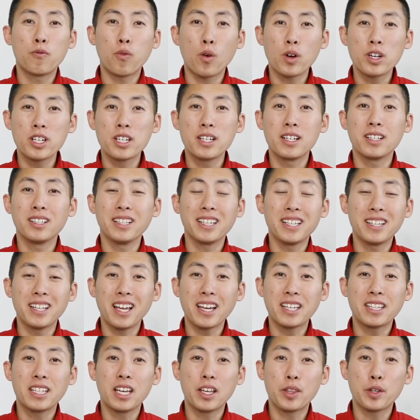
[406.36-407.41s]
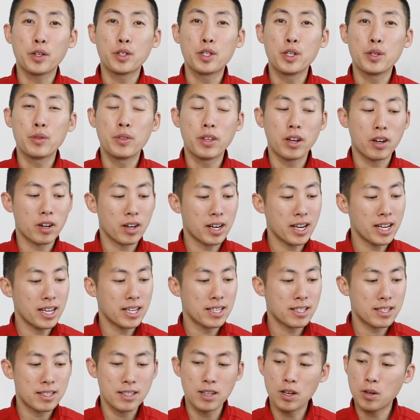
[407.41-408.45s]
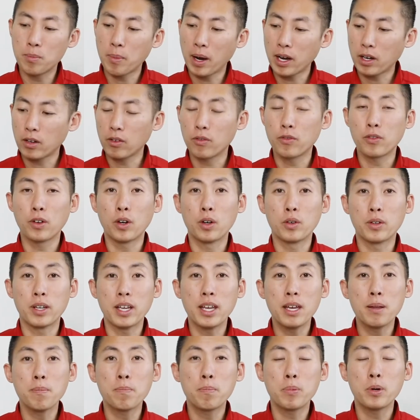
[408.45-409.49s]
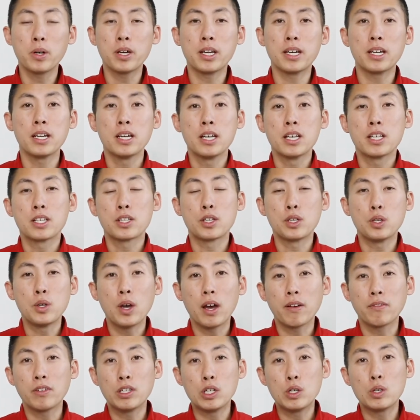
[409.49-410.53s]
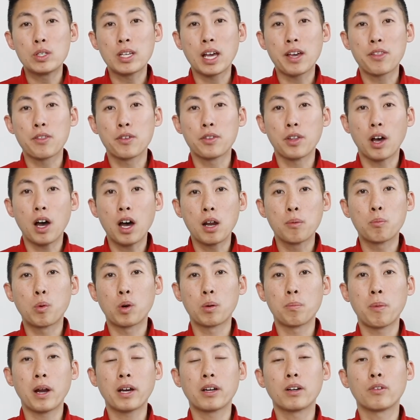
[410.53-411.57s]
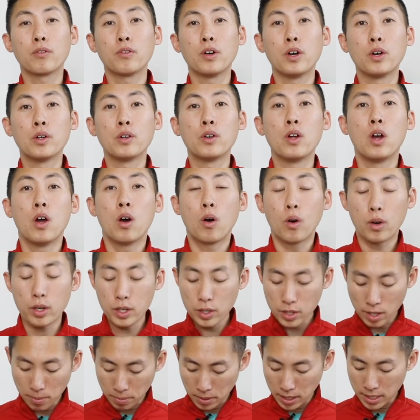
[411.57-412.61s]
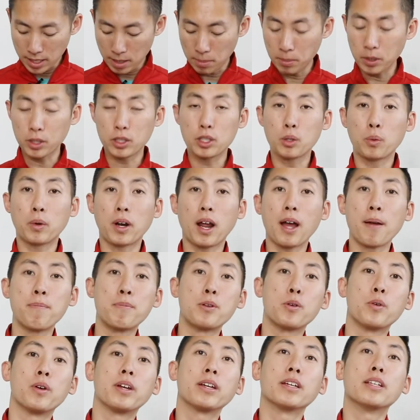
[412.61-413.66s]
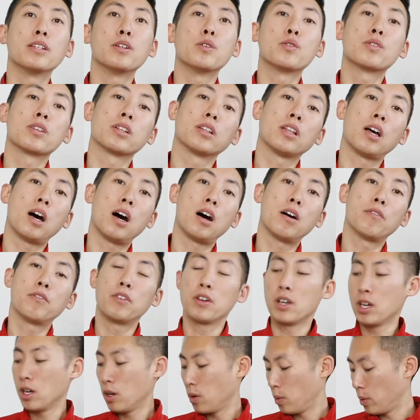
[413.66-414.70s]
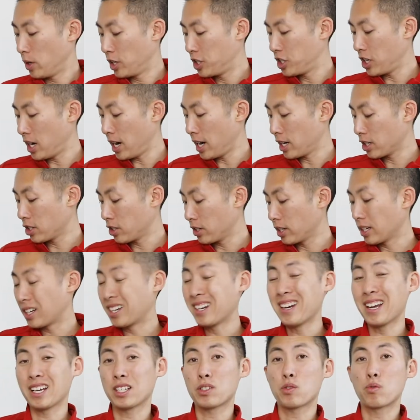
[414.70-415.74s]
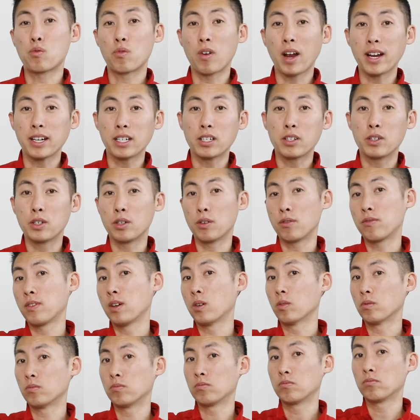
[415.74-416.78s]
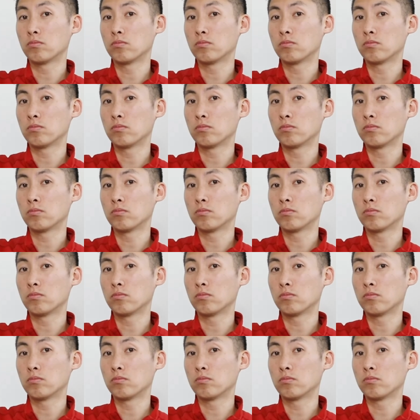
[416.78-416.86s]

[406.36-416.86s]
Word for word: Unfortunately, like the other two, there is no microphone input, so you have to use either the onboard microphone or do something similar to what I'm doing and use a lav, which actually connects right to your phone.